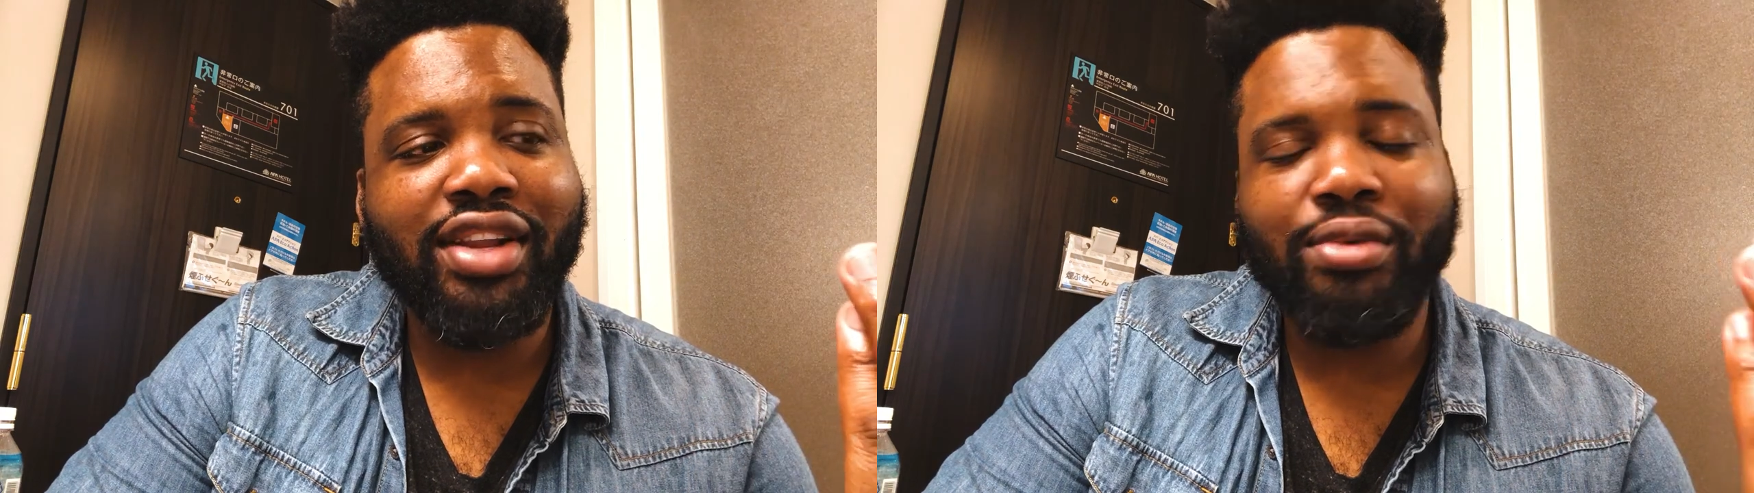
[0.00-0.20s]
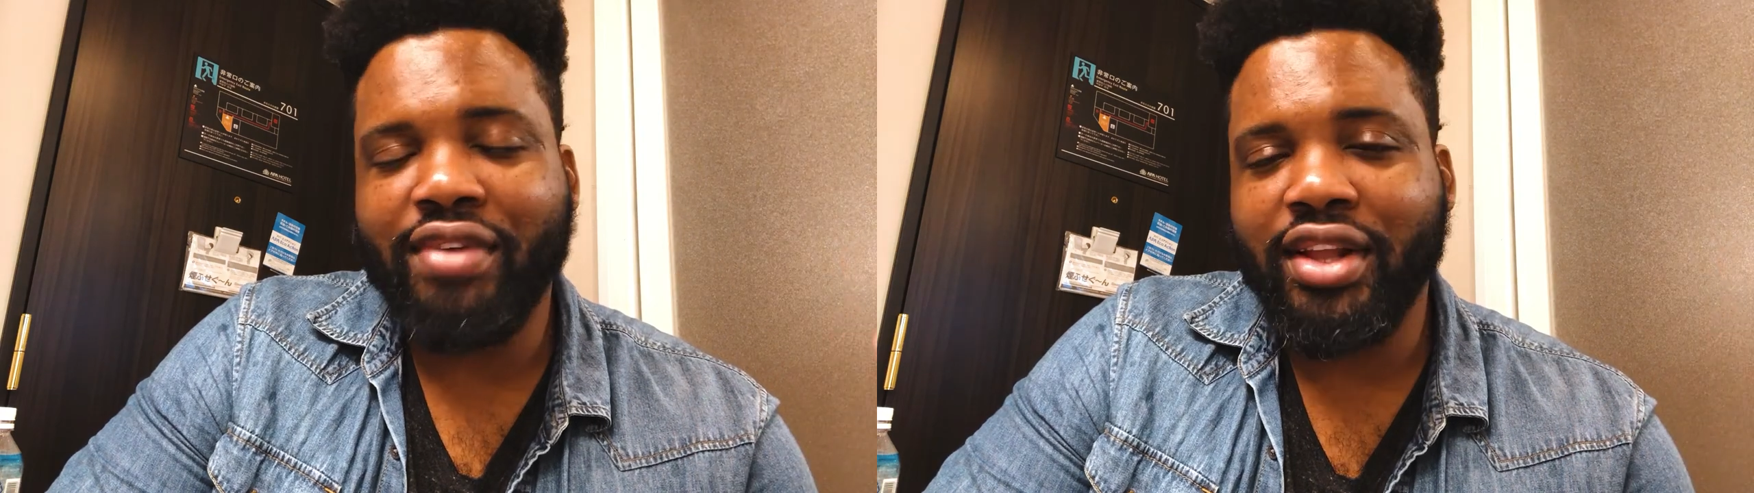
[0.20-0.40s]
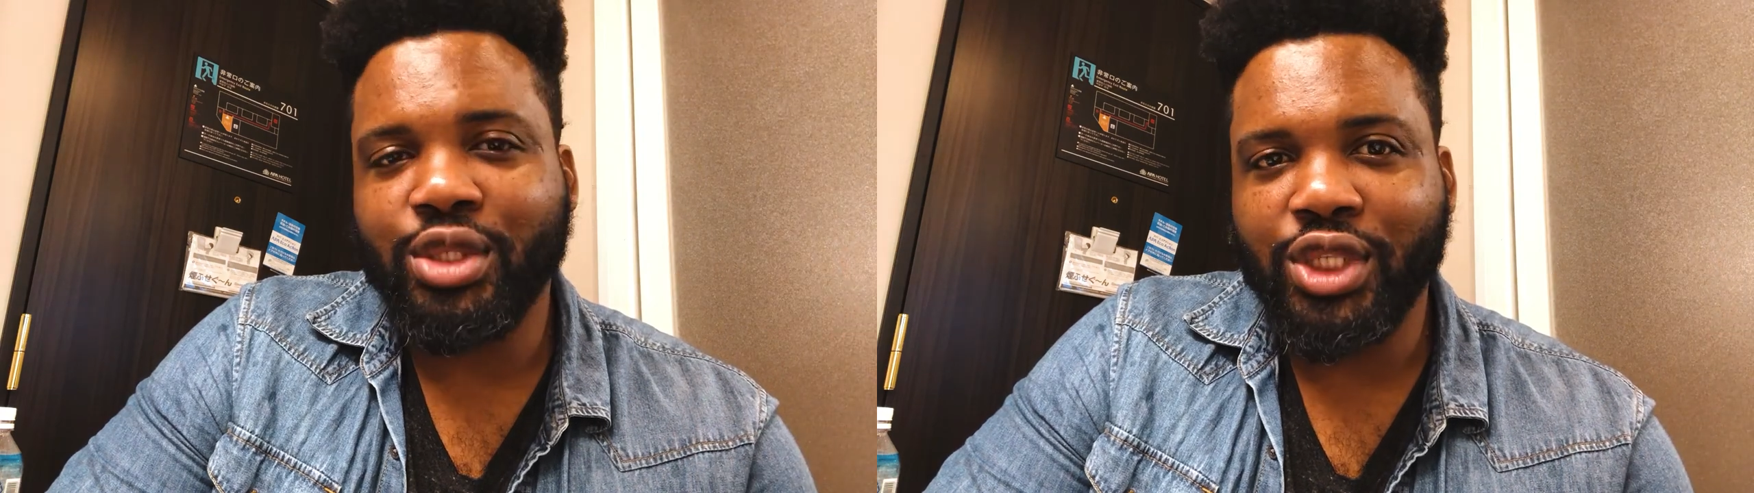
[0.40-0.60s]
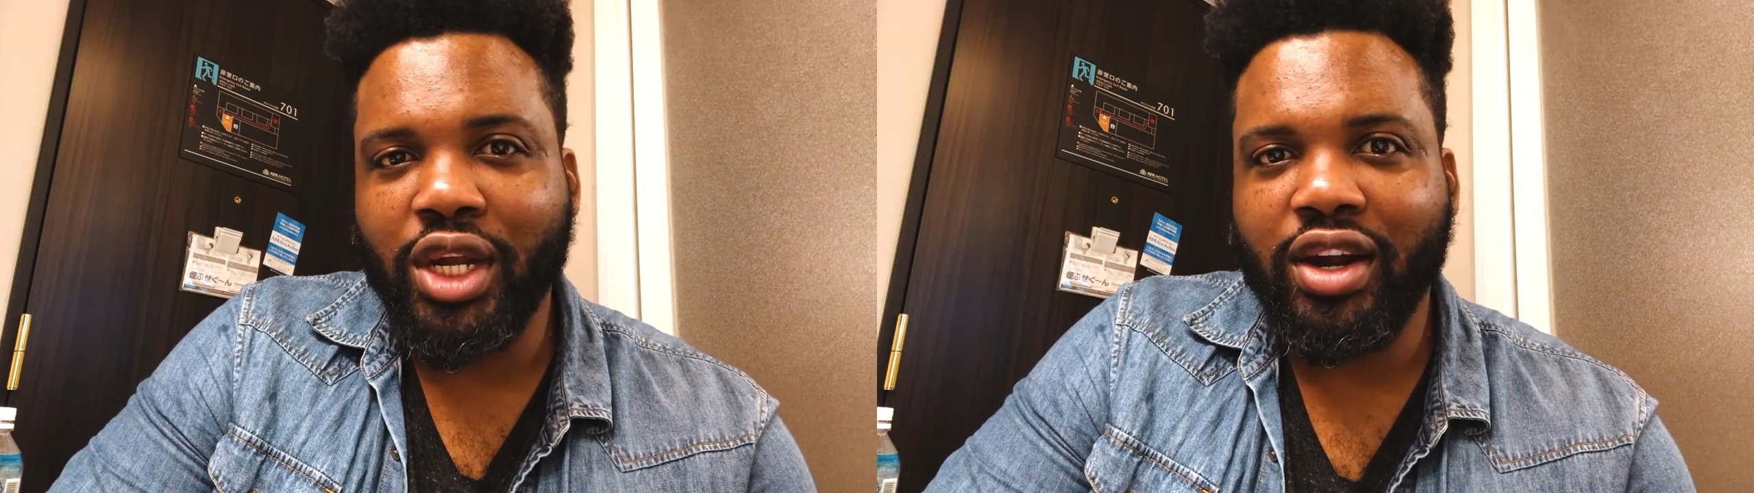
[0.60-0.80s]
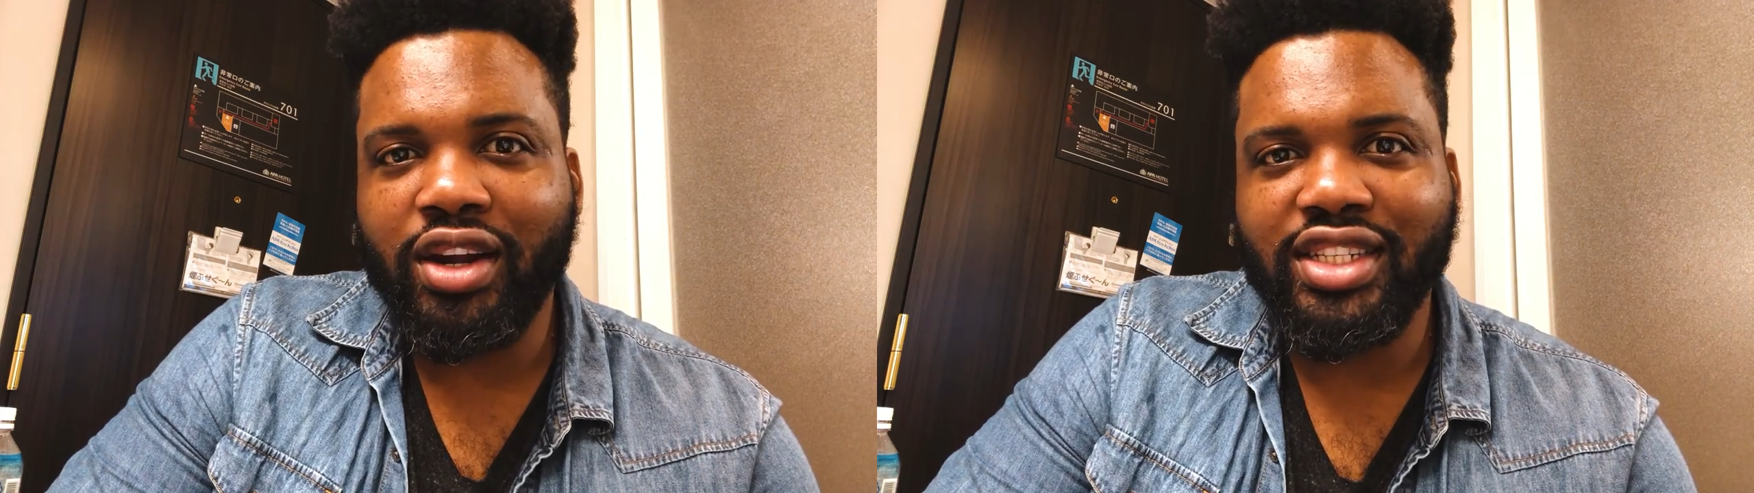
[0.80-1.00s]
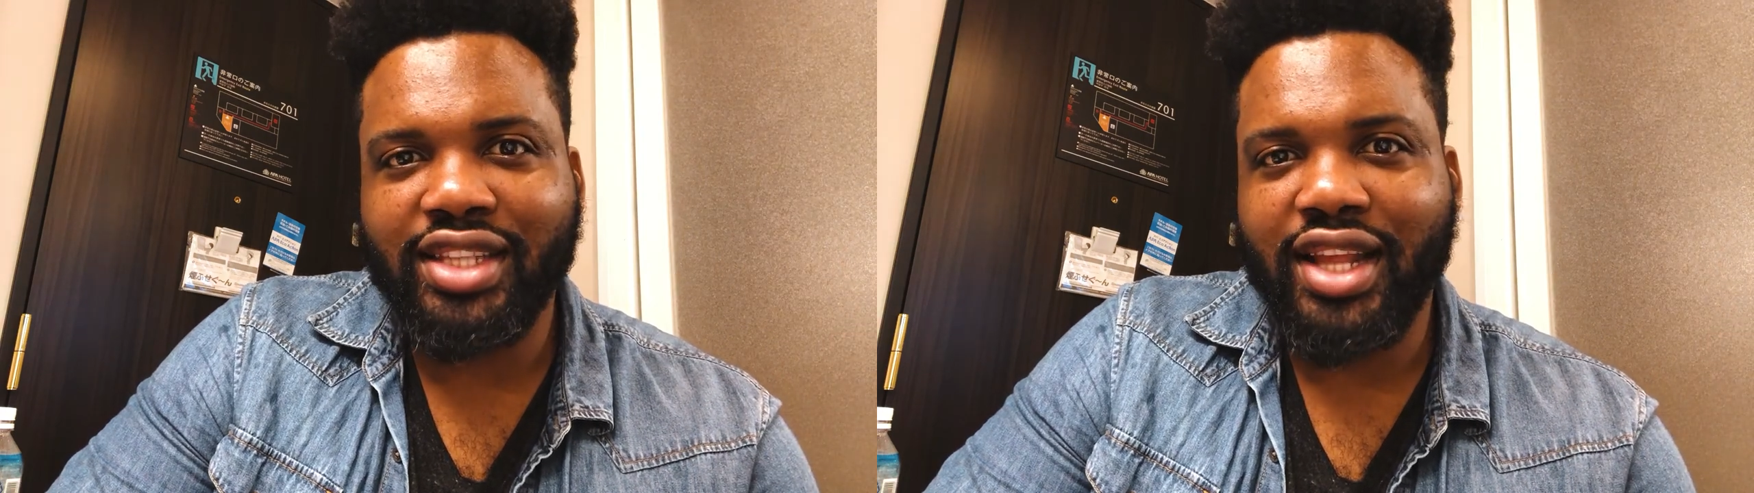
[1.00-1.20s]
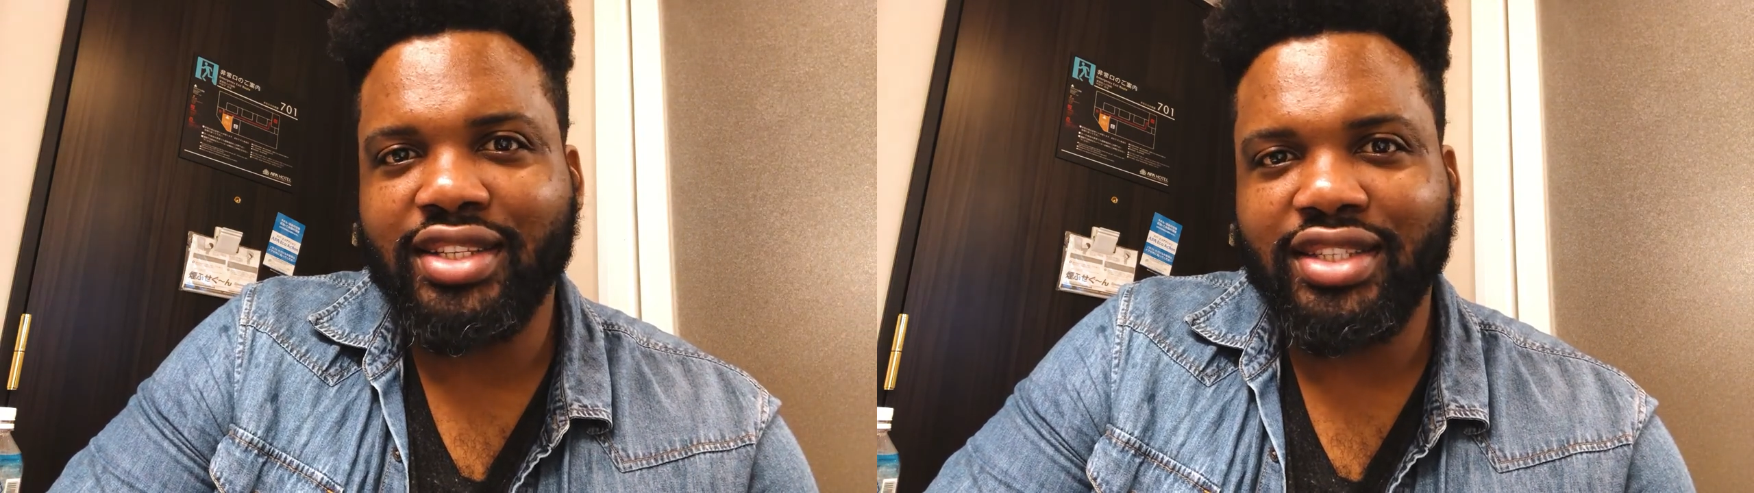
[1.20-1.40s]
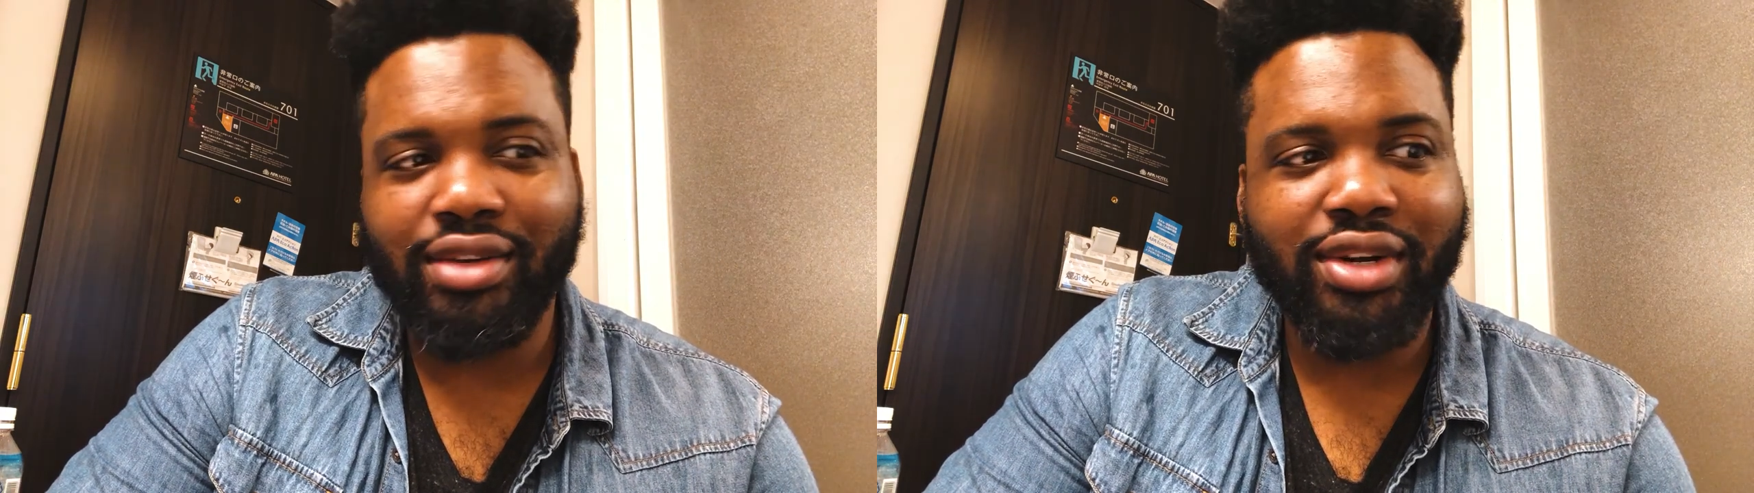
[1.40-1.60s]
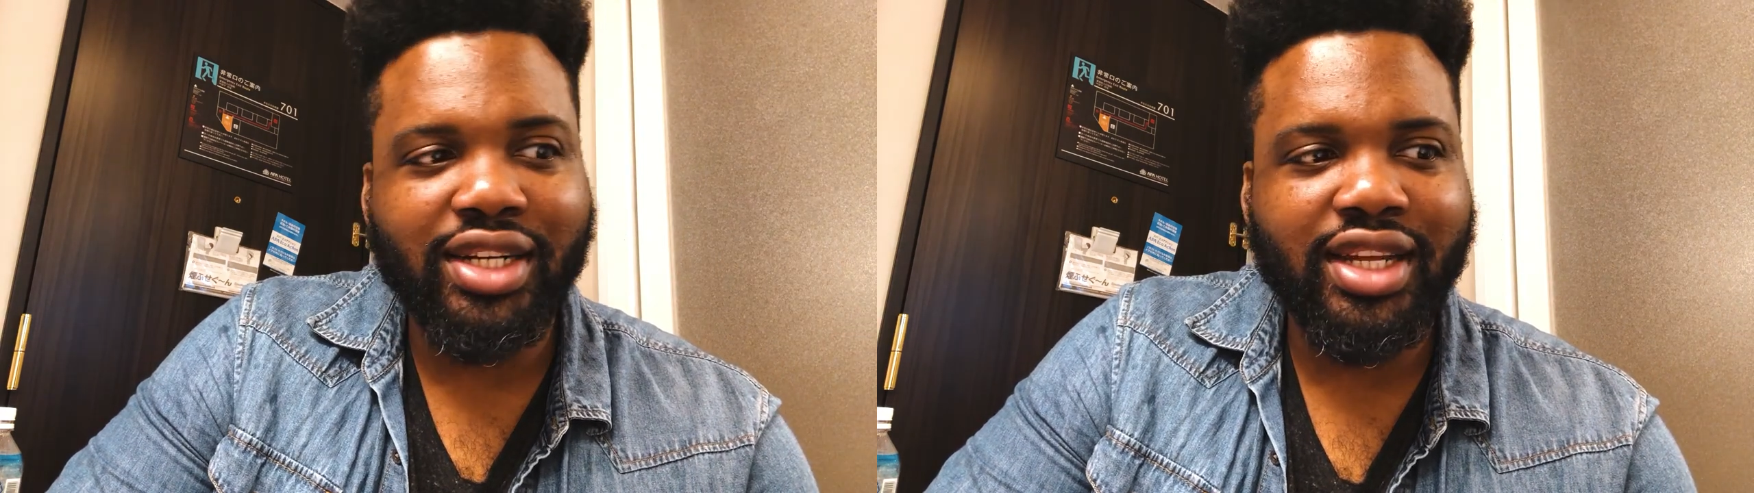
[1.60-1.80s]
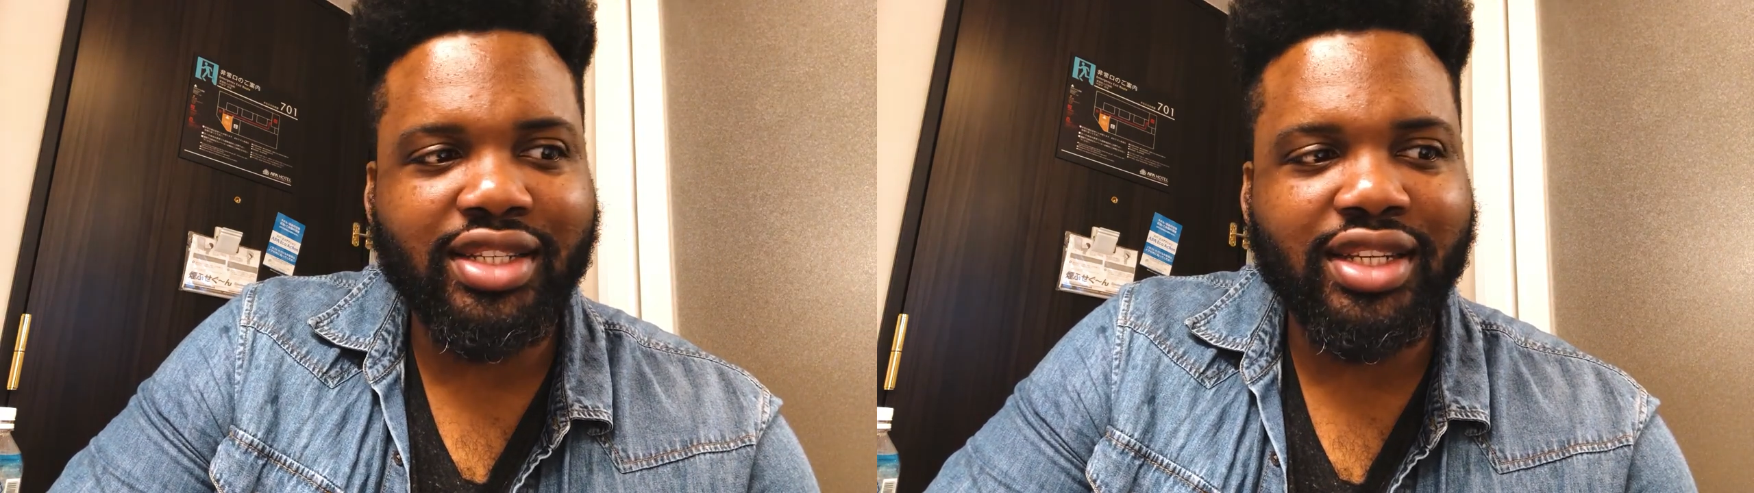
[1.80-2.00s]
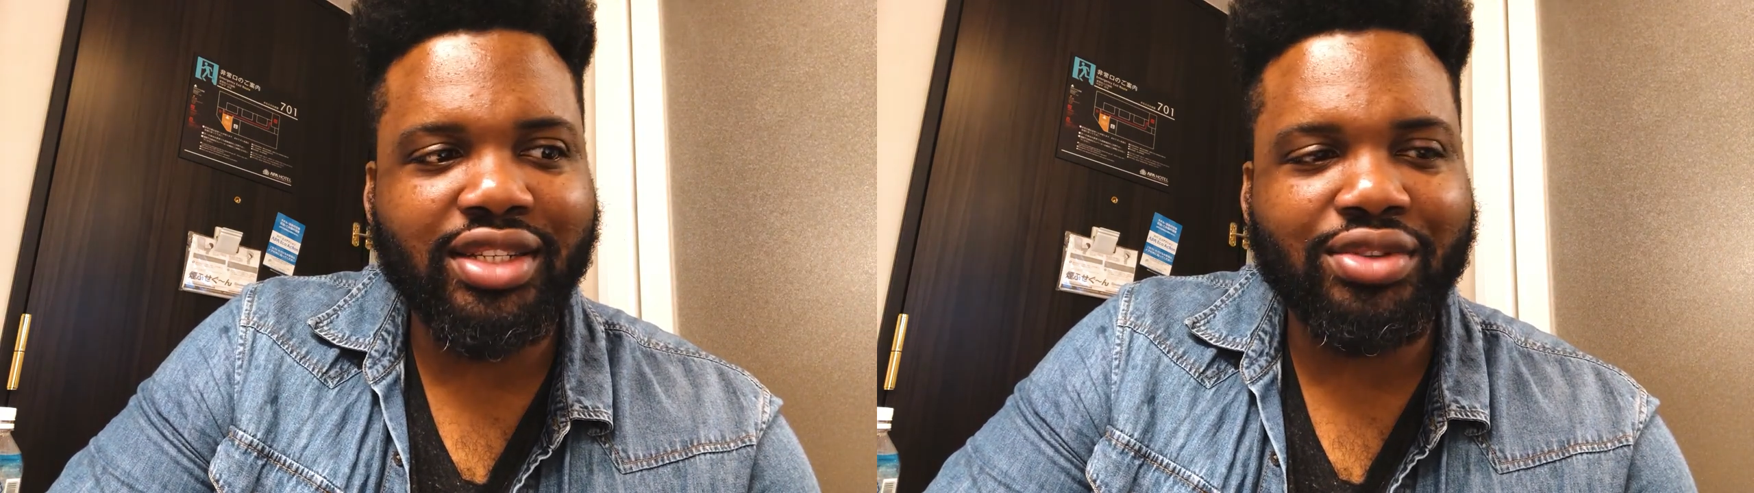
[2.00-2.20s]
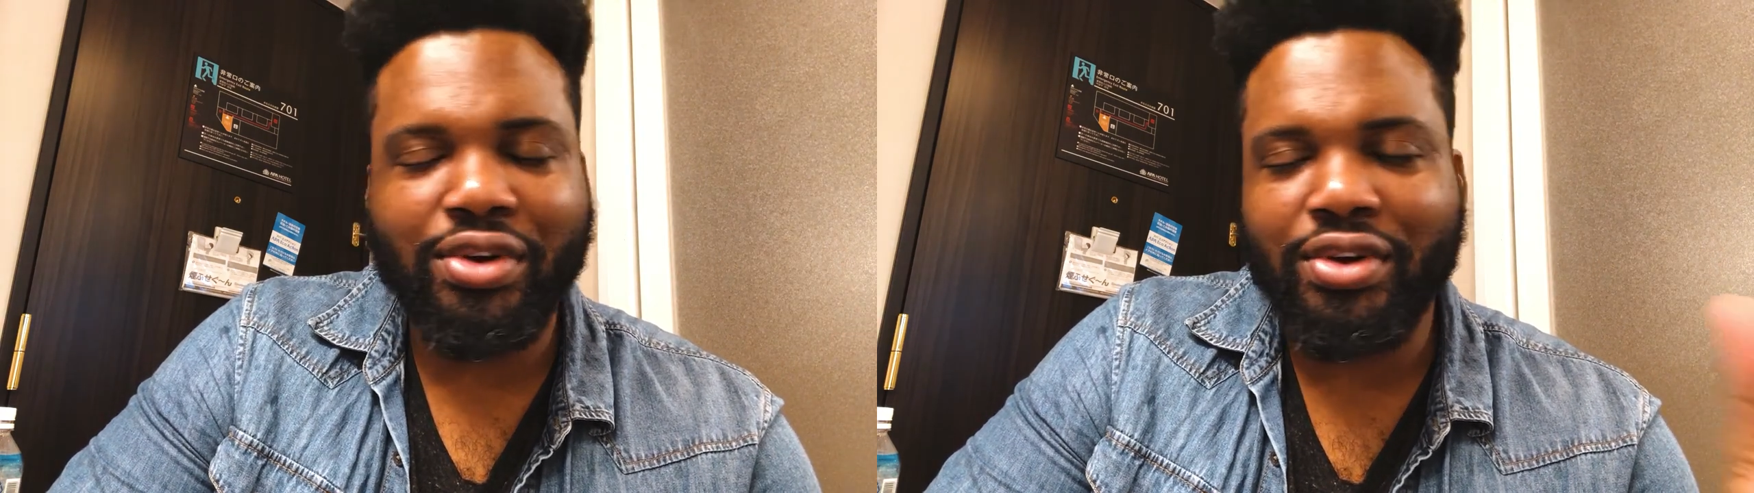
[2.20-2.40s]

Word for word: Even without the sugar, it's, it's still really tasty.